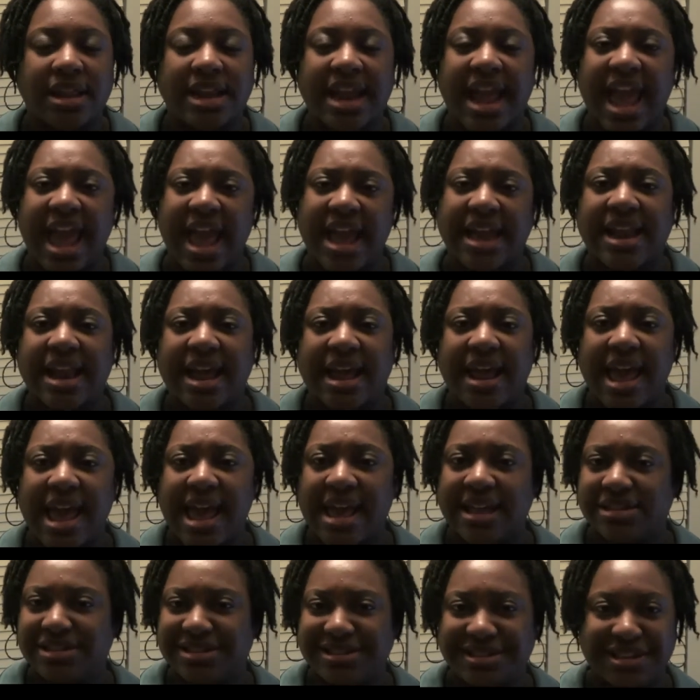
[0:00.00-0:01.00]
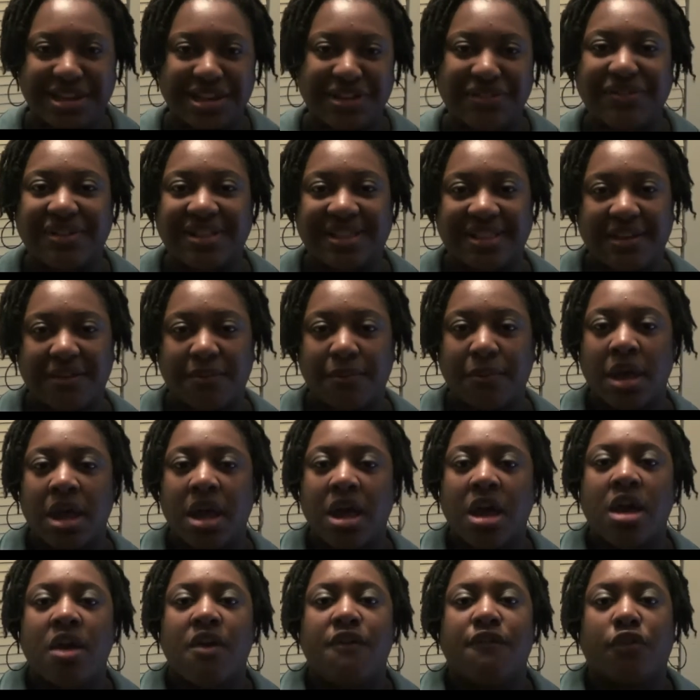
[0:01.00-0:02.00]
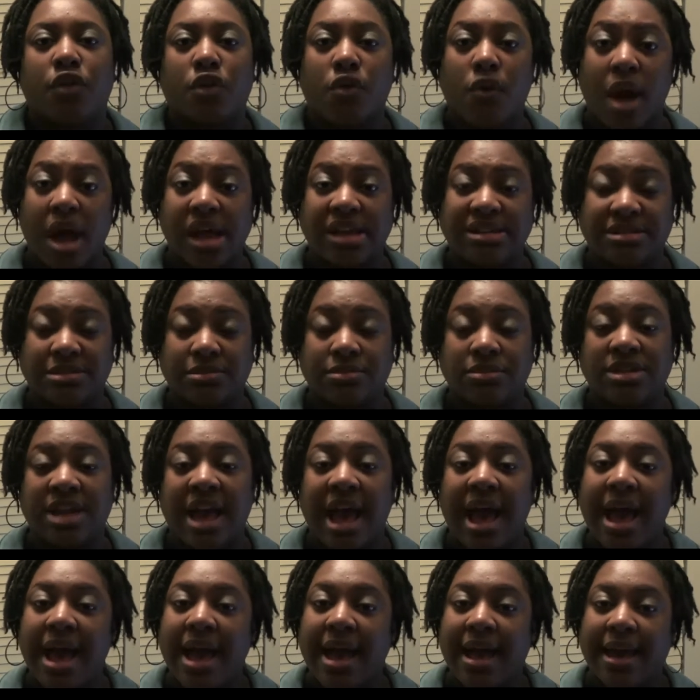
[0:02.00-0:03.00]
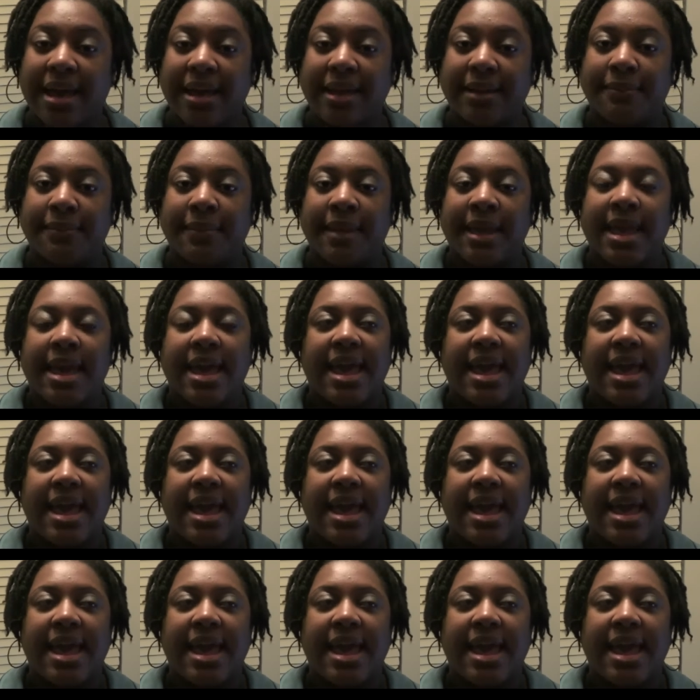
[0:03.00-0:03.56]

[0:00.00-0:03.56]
and I had not had to deal with them for quite some time.